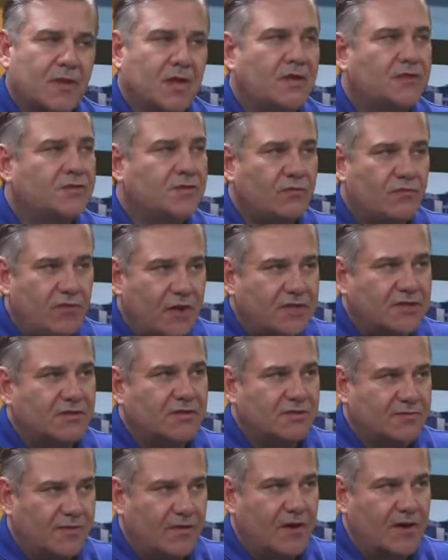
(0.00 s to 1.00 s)
So
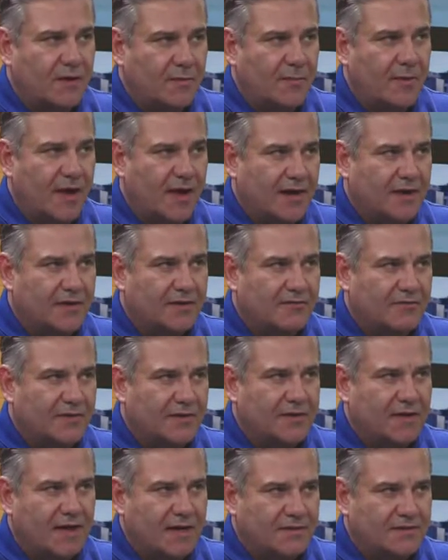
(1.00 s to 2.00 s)
Richard's very competitive
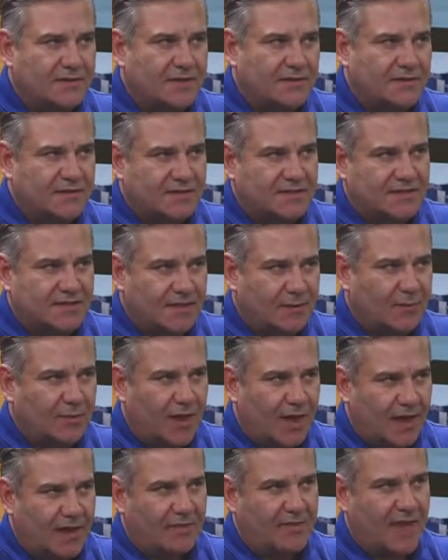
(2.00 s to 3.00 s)
and, and doesn't seem
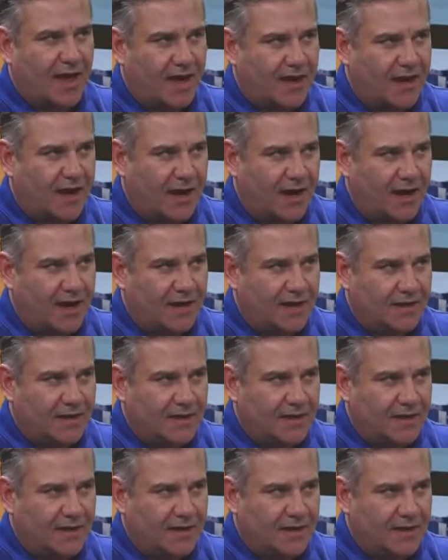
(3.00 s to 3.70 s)
like that guy.